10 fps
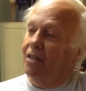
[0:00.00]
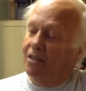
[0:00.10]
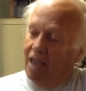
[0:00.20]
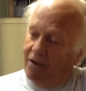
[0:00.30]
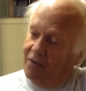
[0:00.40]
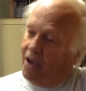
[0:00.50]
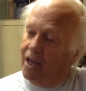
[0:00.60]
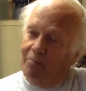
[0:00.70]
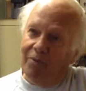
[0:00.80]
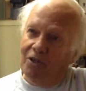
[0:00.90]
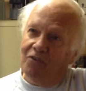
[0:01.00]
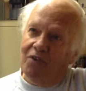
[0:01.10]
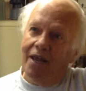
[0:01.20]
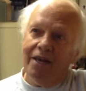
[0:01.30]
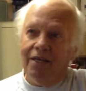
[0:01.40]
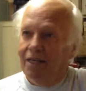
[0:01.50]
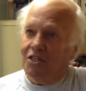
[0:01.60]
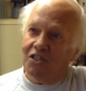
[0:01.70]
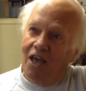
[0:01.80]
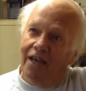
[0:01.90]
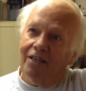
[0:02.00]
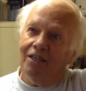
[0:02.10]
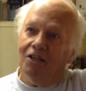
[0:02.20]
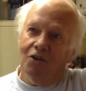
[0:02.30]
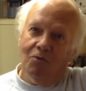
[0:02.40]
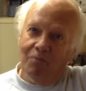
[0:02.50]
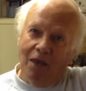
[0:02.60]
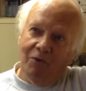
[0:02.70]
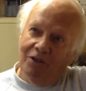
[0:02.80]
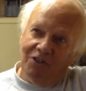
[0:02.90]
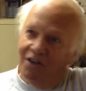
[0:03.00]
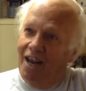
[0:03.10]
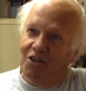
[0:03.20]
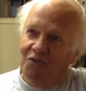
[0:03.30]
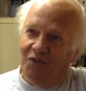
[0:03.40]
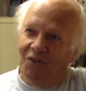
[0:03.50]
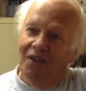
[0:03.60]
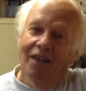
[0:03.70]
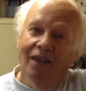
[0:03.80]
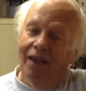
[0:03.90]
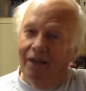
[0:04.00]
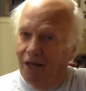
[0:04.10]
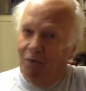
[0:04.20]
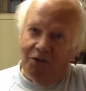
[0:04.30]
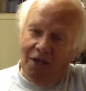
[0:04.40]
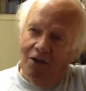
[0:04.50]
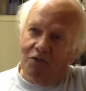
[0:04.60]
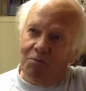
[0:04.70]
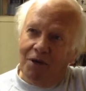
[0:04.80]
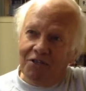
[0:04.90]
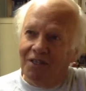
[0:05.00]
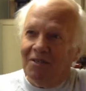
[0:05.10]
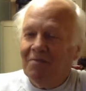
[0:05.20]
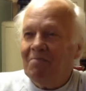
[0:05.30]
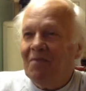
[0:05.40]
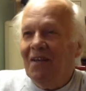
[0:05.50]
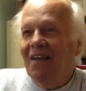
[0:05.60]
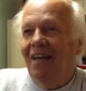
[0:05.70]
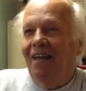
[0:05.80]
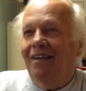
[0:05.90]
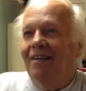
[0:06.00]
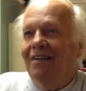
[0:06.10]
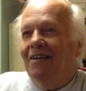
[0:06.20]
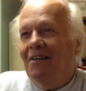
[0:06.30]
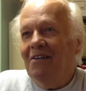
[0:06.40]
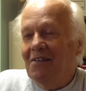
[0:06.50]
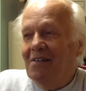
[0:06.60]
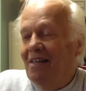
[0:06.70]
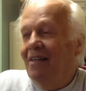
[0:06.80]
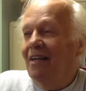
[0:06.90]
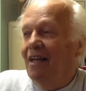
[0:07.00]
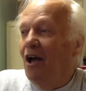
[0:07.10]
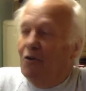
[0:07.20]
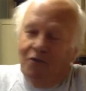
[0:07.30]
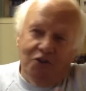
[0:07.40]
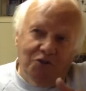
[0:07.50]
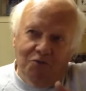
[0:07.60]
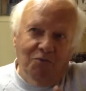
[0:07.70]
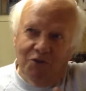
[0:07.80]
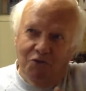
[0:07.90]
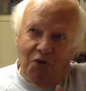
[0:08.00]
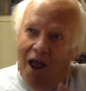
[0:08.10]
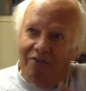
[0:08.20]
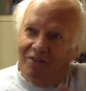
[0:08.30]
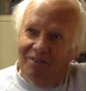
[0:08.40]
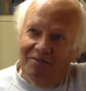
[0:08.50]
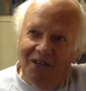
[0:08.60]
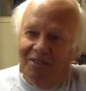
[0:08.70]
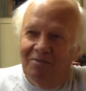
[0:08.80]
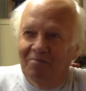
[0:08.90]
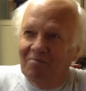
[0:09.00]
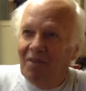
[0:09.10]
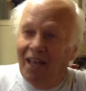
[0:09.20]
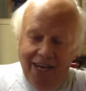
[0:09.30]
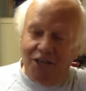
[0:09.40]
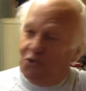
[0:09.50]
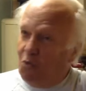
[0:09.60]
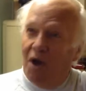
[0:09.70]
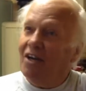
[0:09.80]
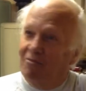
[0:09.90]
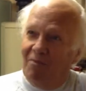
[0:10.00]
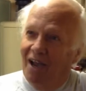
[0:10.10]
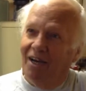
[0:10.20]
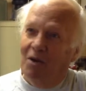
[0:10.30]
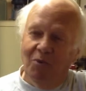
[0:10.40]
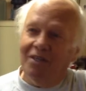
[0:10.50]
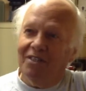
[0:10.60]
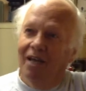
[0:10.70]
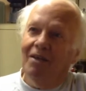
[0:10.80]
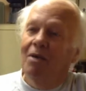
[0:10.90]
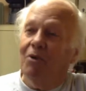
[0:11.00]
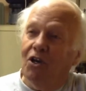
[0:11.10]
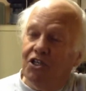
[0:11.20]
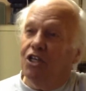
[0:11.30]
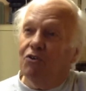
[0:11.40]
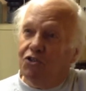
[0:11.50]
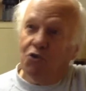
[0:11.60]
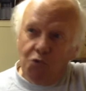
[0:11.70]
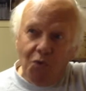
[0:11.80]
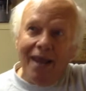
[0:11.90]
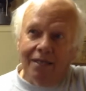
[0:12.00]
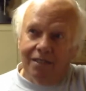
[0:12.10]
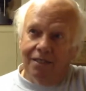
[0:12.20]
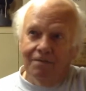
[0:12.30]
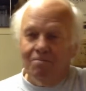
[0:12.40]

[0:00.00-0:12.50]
Gave the guy the bill of lading. He signed it, and they went to Nashville, and they went to Elvis Presley. And Elvis was driving, I guess one of mine at one time, because he used to rent.